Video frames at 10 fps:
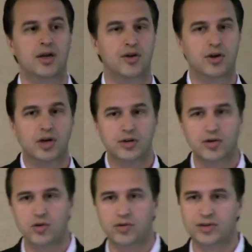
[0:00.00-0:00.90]
you you're going to
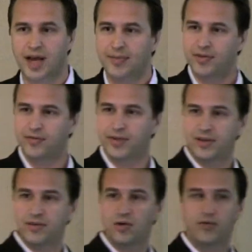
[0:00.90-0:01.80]
do the types of,
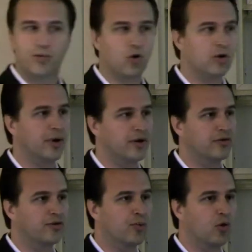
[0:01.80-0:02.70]
like you heard from Warner
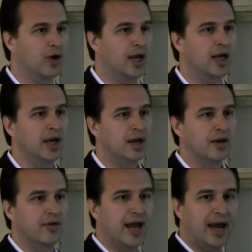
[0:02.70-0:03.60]
Brothers this morning,
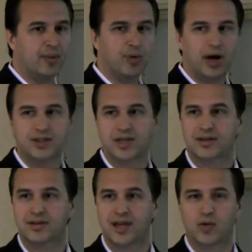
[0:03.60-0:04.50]
you know, they had a
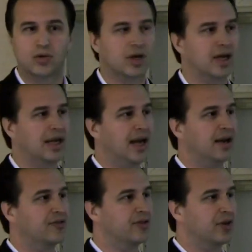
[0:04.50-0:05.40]
project that they were looking
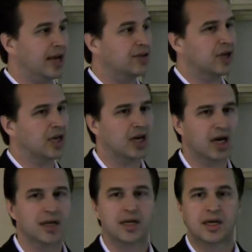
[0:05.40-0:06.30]
at is to actually
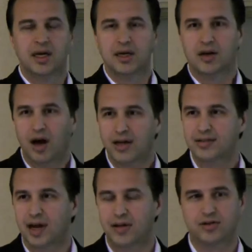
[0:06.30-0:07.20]
cut
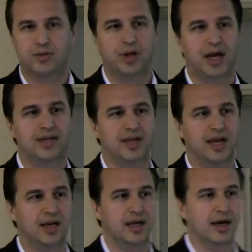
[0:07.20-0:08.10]
costs out of their supply
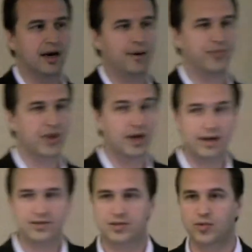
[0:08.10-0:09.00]
chain. Um, the
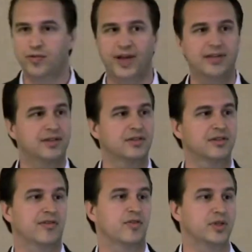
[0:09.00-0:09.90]
customer-facing
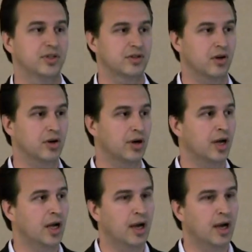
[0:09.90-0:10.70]
stuff that we just heard